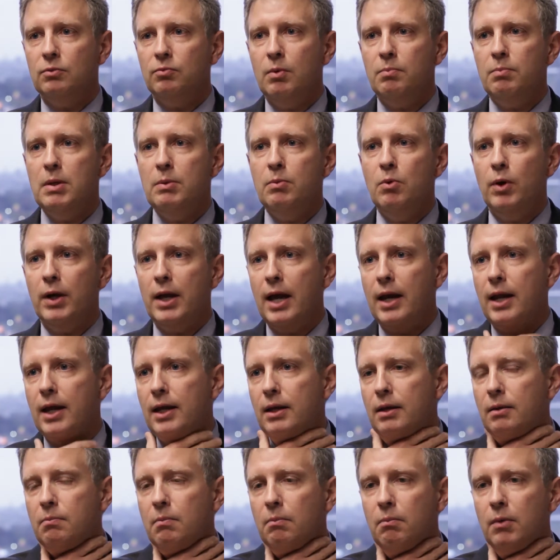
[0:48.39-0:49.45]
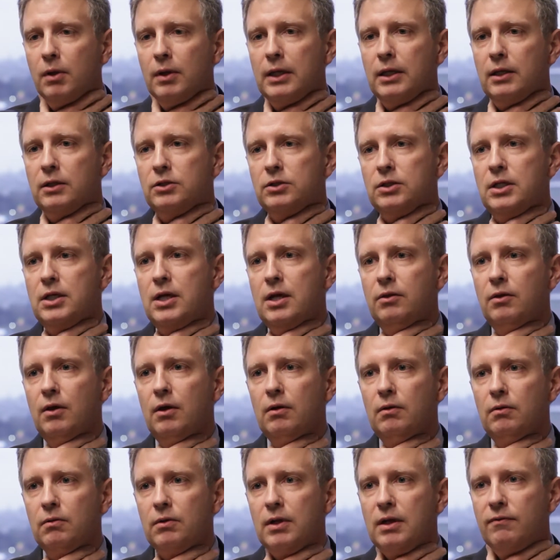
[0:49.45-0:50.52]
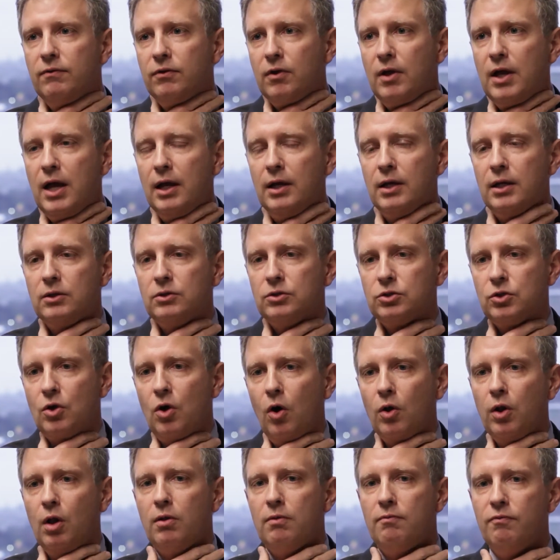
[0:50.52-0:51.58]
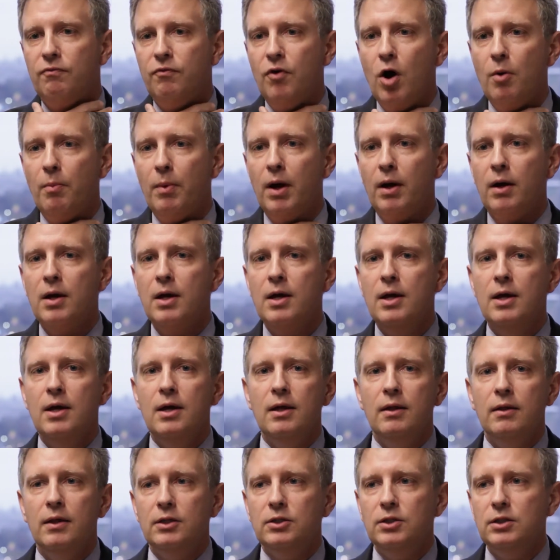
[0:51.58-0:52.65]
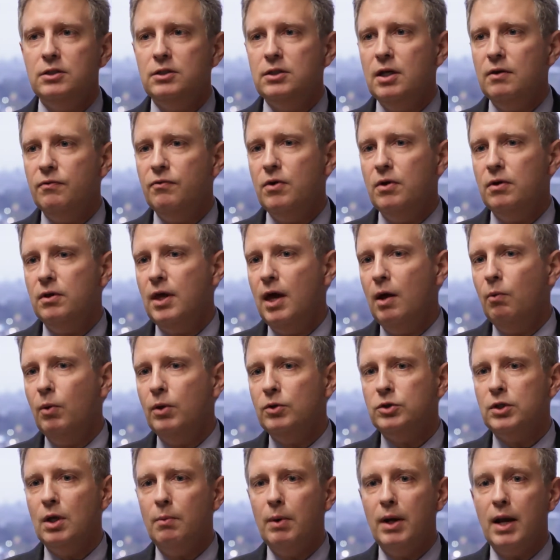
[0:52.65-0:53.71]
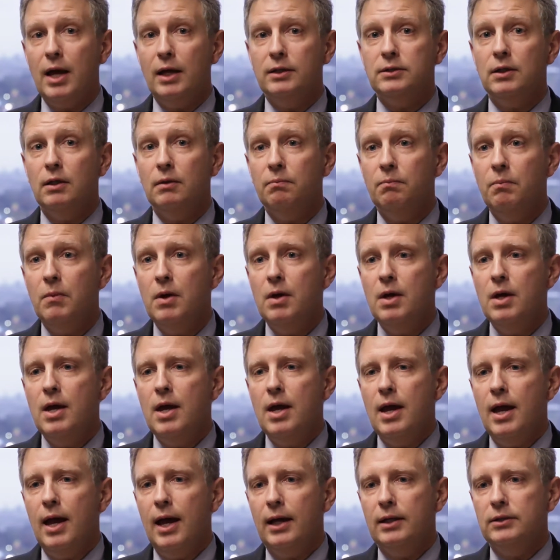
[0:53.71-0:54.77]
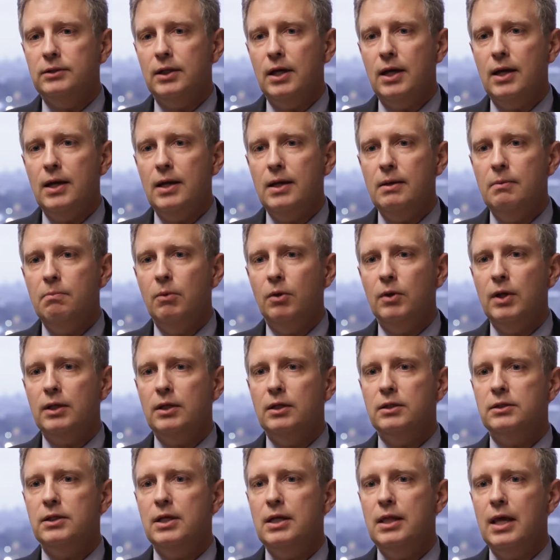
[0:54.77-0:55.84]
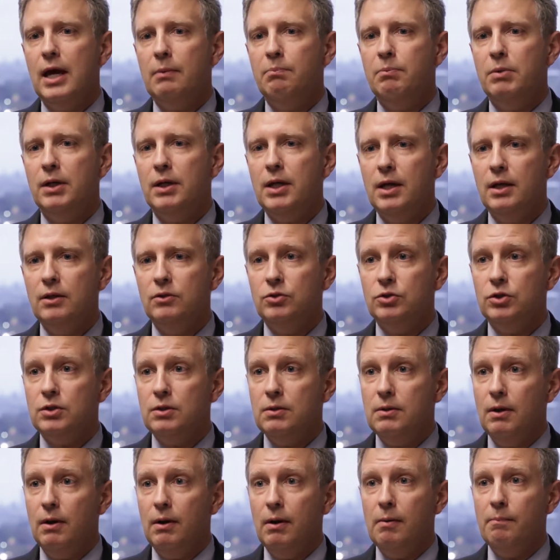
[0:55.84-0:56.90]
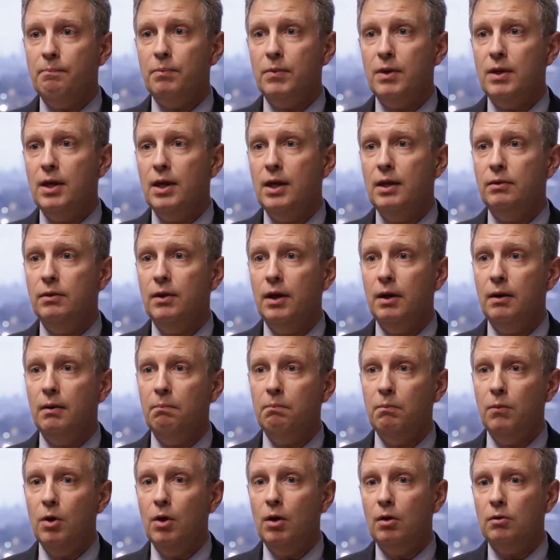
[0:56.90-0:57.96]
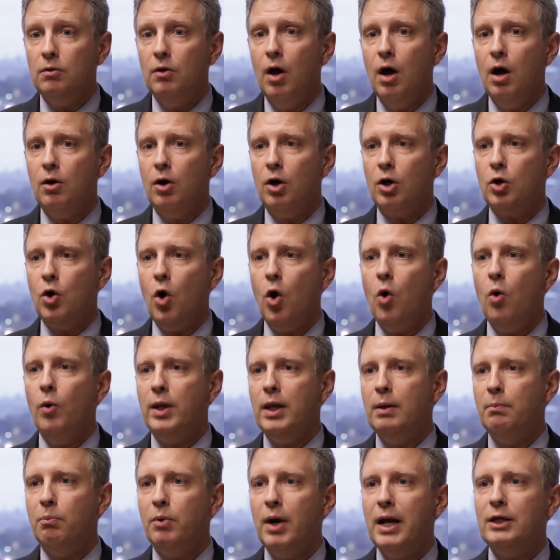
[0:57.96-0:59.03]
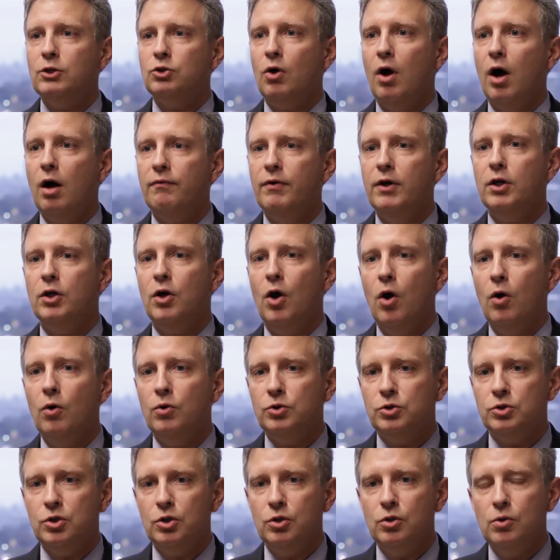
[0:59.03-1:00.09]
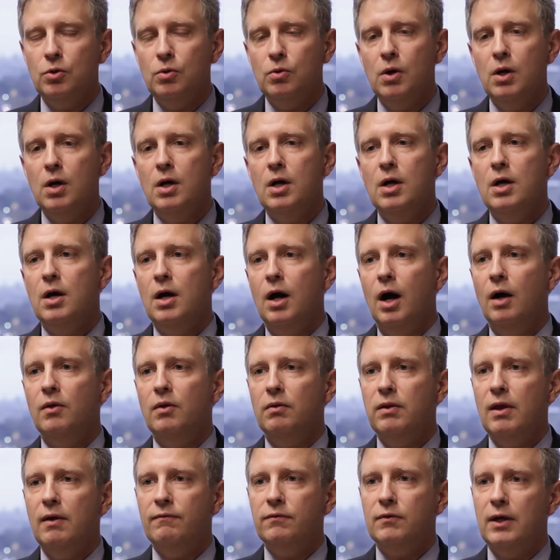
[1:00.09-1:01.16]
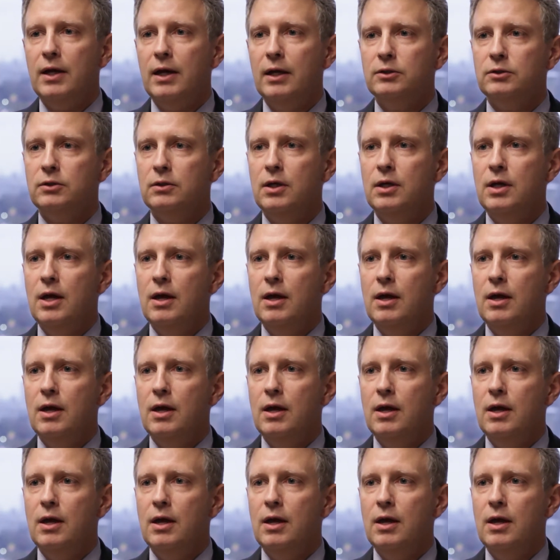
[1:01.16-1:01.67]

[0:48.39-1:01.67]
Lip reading: When people get a malignancy in the lymph gland, it's called a lymphoma. This is different than when someone has a malignancy that begins in the lung or colon and breaks off and goes to the lymph glands.